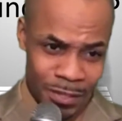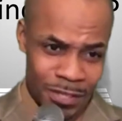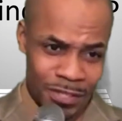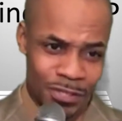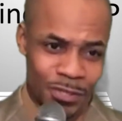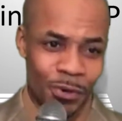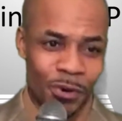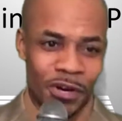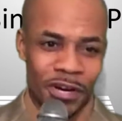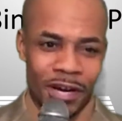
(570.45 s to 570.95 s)

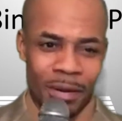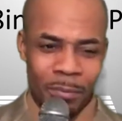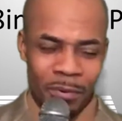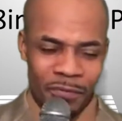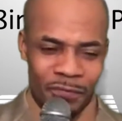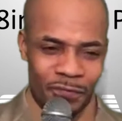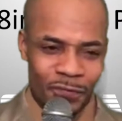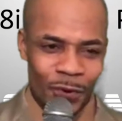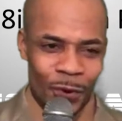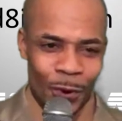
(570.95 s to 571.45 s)
Story
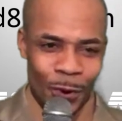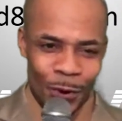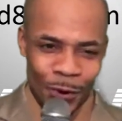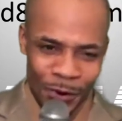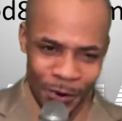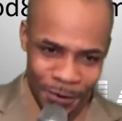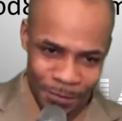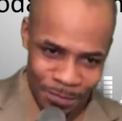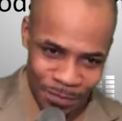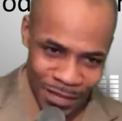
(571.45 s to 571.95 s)
number
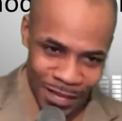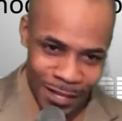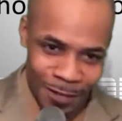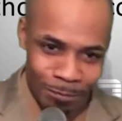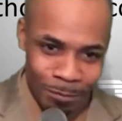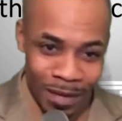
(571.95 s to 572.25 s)
4. A